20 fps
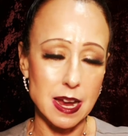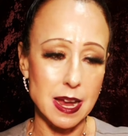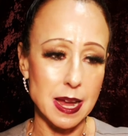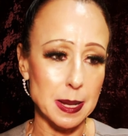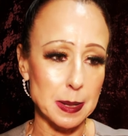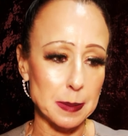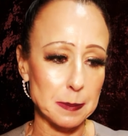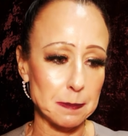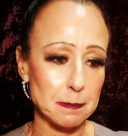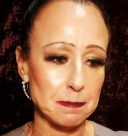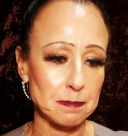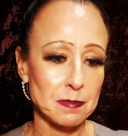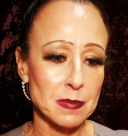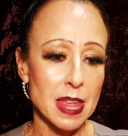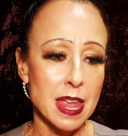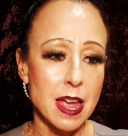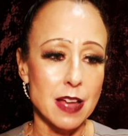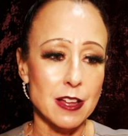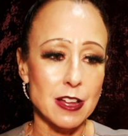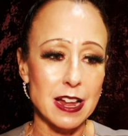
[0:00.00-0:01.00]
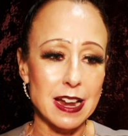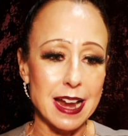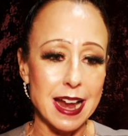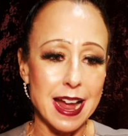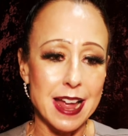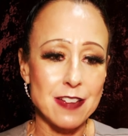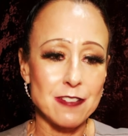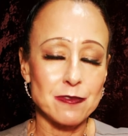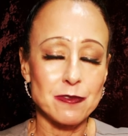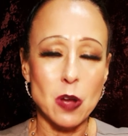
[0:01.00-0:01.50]

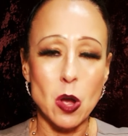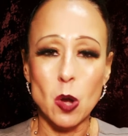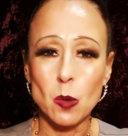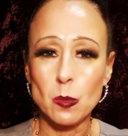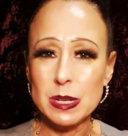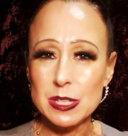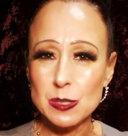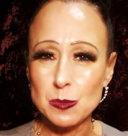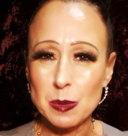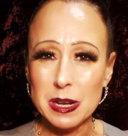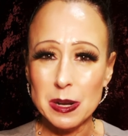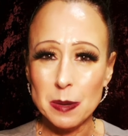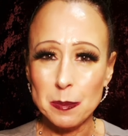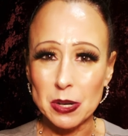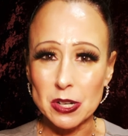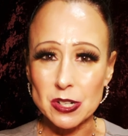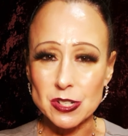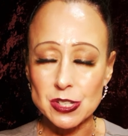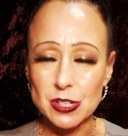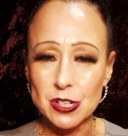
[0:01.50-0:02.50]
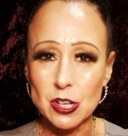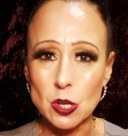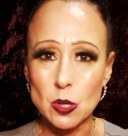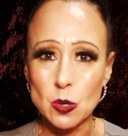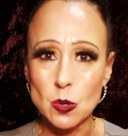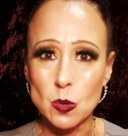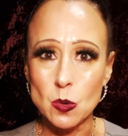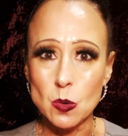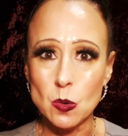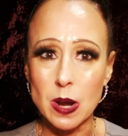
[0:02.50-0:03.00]
I've always been a person
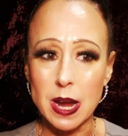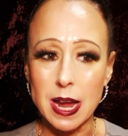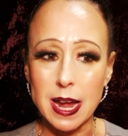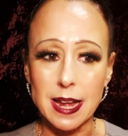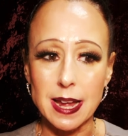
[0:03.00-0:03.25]
who